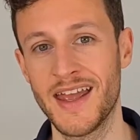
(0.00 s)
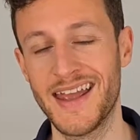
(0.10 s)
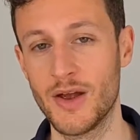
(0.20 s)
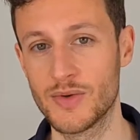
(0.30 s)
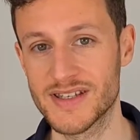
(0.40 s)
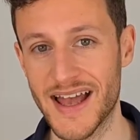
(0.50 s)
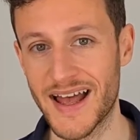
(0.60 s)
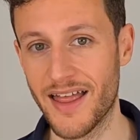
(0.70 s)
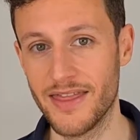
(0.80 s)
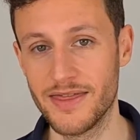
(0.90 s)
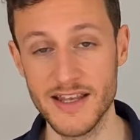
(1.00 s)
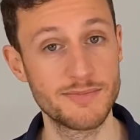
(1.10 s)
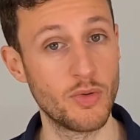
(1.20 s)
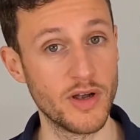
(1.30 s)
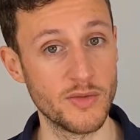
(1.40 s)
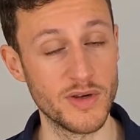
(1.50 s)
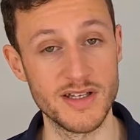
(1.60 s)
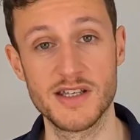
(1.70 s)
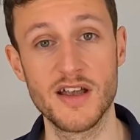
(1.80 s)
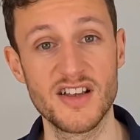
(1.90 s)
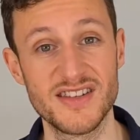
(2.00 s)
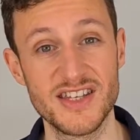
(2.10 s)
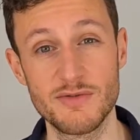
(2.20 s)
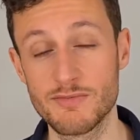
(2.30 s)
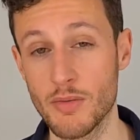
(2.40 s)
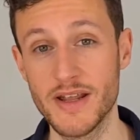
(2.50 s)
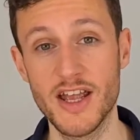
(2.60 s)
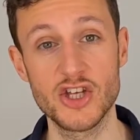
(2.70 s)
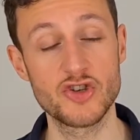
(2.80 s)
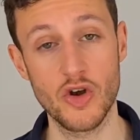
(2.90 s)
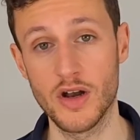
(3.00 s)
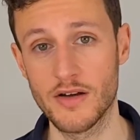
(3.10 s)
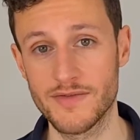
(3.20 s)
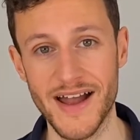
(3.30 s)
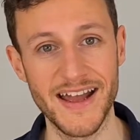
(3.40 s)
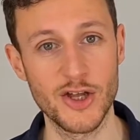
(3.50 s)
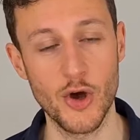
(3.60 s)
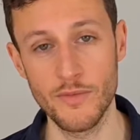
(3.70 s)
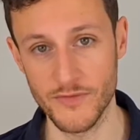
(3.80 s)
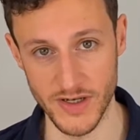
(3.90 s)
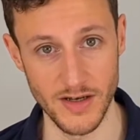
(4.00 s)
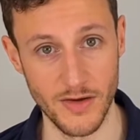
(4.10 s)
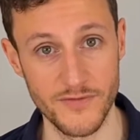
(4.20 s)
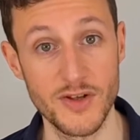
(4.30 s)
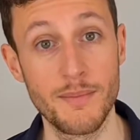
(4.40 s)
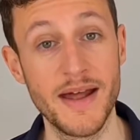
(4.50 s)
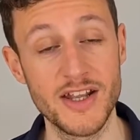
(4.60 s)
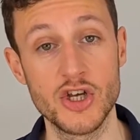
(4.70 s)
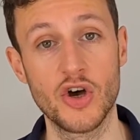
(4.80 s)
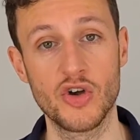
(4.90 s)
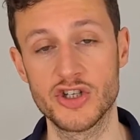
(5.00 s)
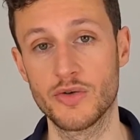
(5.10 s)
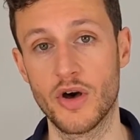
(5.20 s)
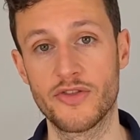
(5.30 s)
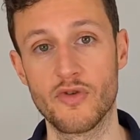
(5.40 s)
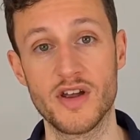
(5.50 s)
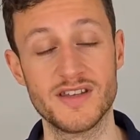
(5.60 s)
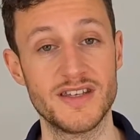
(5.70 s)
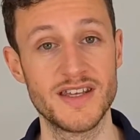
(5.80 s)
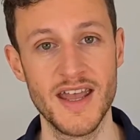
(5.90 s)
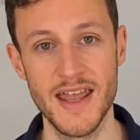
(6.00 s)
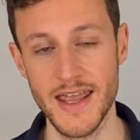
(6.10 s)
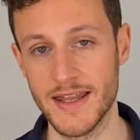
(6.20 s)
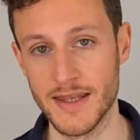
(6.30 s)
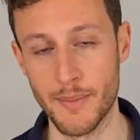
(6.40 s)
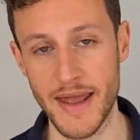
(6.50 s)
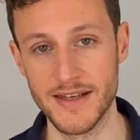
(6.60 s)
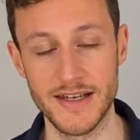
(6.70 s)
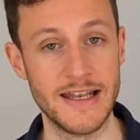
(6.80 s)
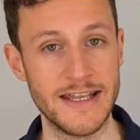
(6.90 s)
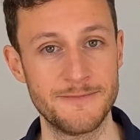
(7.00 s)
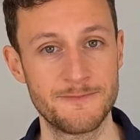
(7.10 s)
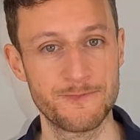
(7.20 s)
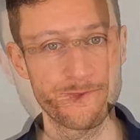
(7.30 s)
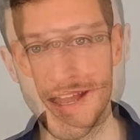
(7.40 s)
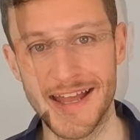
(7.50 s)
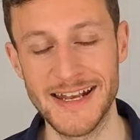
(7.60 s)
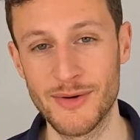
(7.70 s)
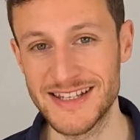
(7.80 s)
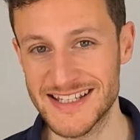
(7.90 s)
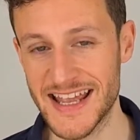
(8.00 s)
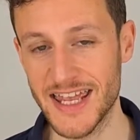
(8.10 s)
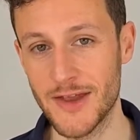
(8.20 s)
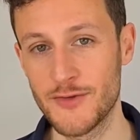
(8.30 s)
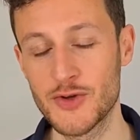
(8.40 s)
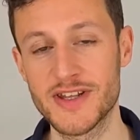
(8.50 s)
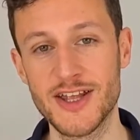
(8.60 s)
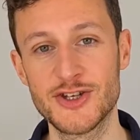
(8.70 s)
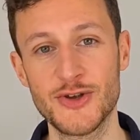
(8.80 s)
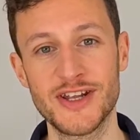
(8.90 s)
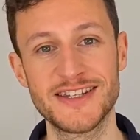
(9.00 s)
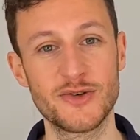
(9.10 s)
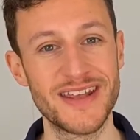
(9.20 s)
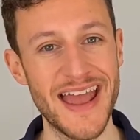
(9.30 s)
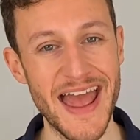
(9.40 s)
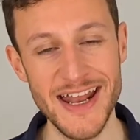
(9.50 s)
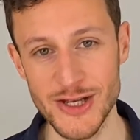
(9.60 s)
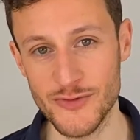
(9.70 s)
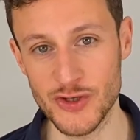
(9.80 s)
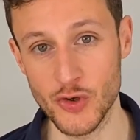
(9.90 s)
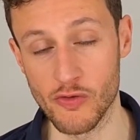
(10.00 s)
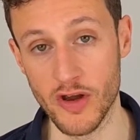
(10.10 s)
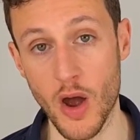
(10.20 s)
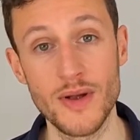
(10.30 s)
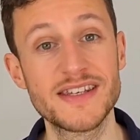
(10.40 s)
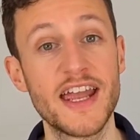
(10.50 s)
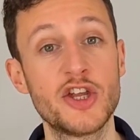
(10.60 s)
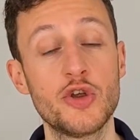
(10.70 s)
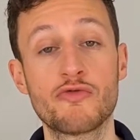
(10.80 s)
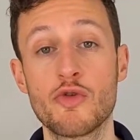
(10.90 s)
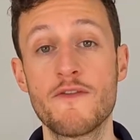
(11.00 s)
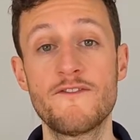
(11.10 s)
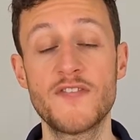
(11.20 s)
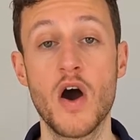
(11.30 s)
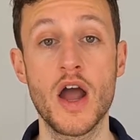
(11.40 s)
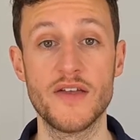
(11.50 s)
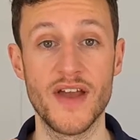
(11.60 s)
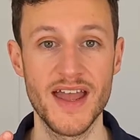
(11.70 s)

It was at this point we discussed that she was probably strong enough and confident enough to manage her osteoarthritis independently. Now, I did say if you stay tuned until the end of the story, I would take you through 5